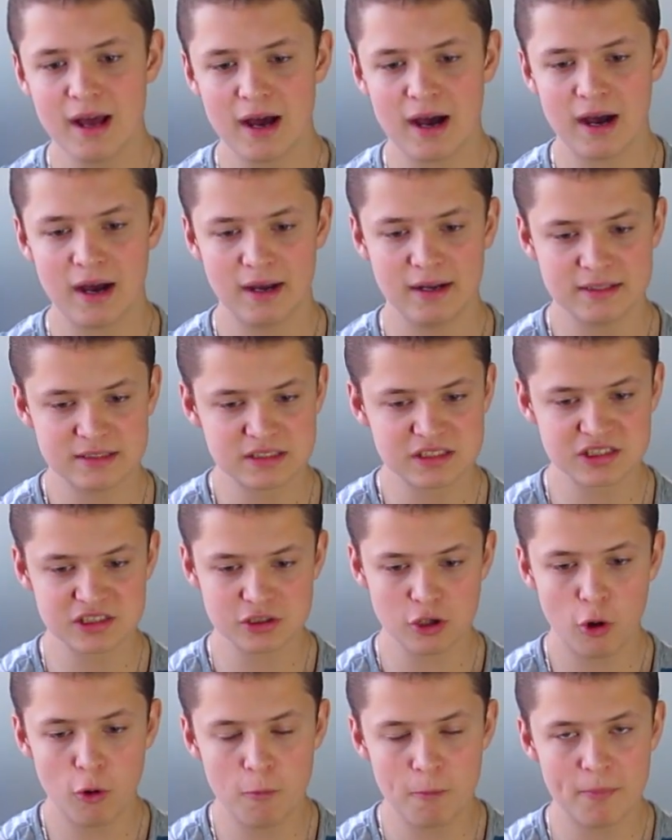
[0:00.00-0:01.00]
Uh, it's
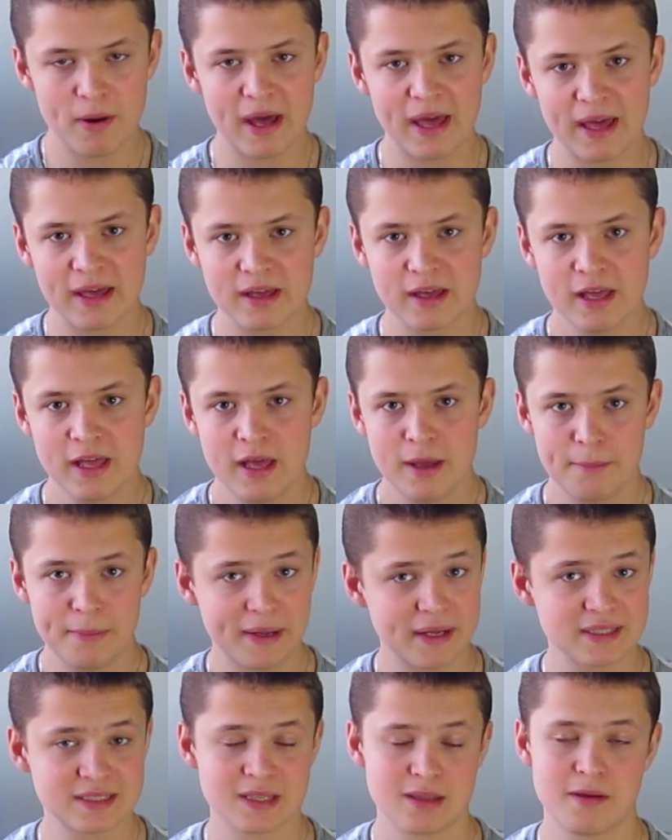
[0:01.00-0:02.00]
so big
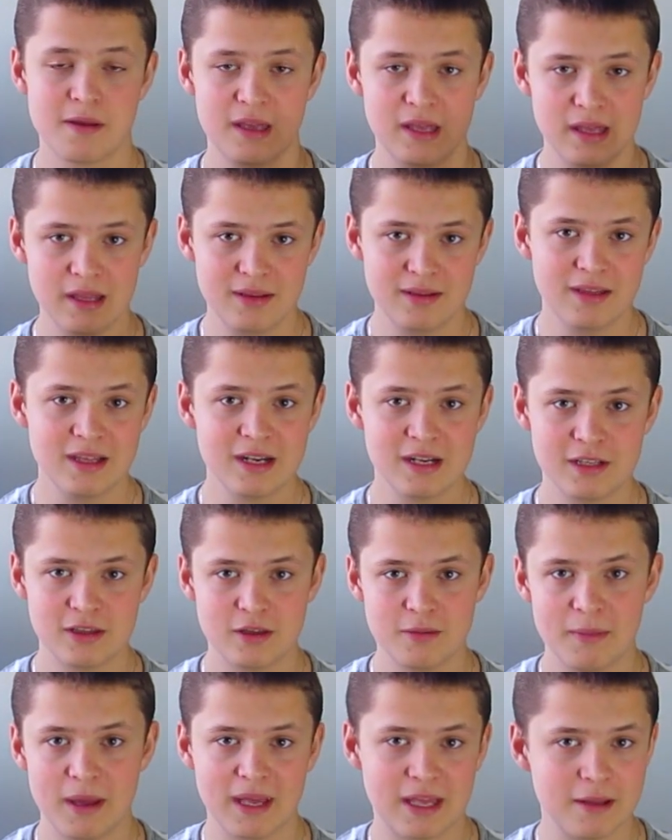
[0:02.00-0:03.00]
because they needed
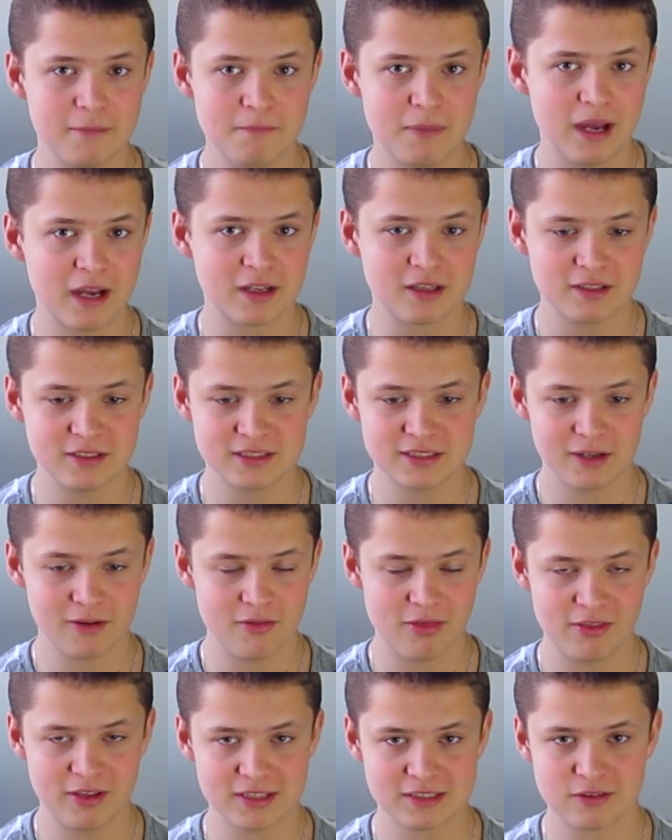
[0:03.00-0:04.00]
to make it big to
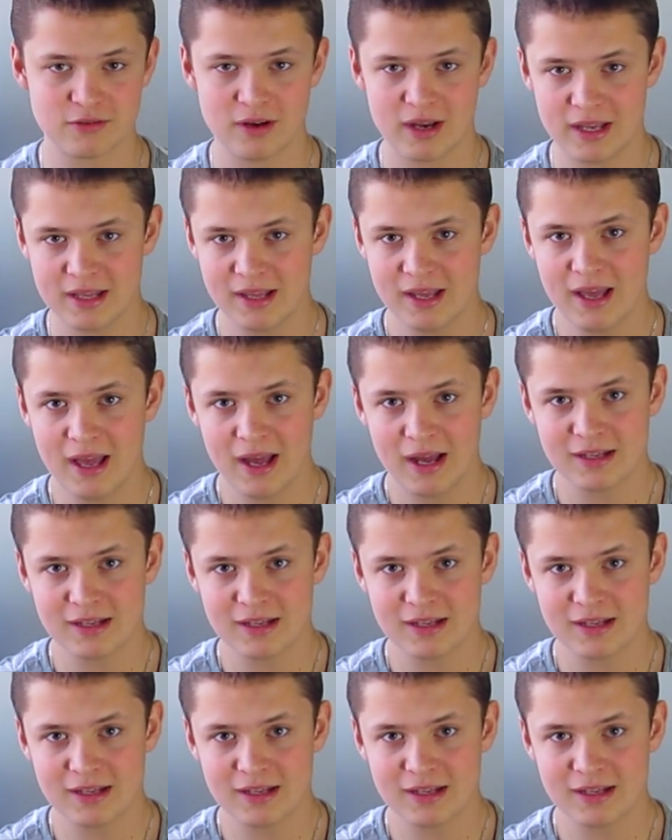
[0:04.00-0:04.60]
sound this great.